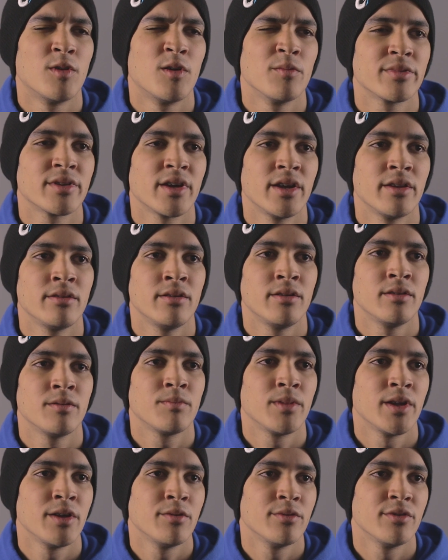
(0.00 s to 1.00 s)
bomb sites is
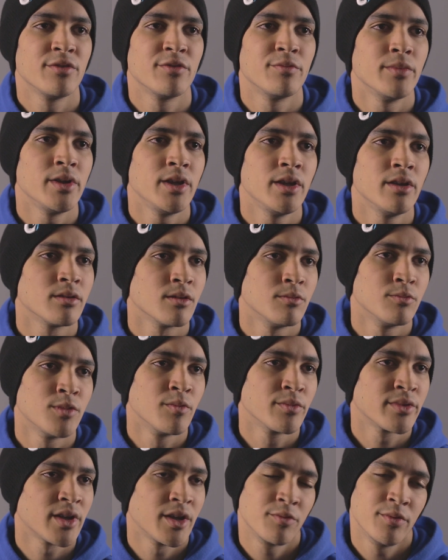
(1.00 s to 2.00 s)
playing with me, some
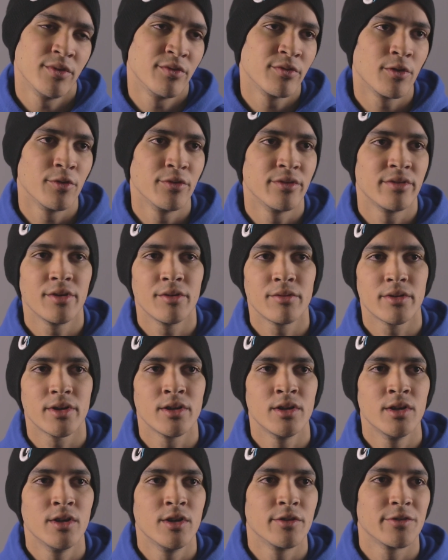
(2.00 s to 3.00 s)
bomb sites with
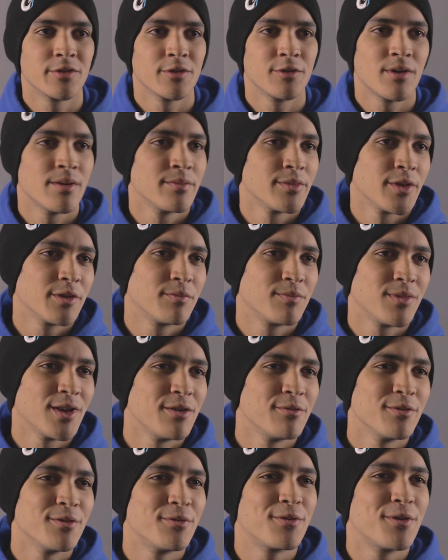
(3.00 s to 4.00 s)
coldzera, so I'm not
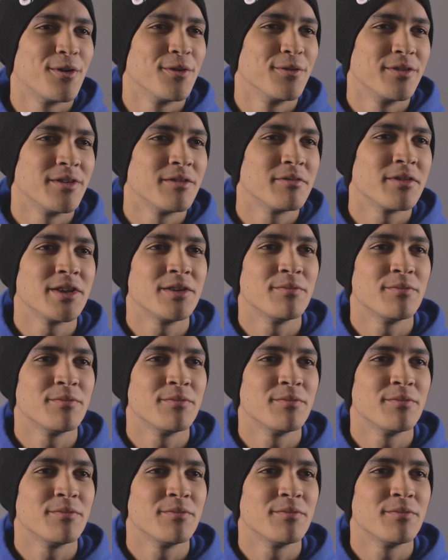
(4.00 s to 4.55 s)
playing with coldzera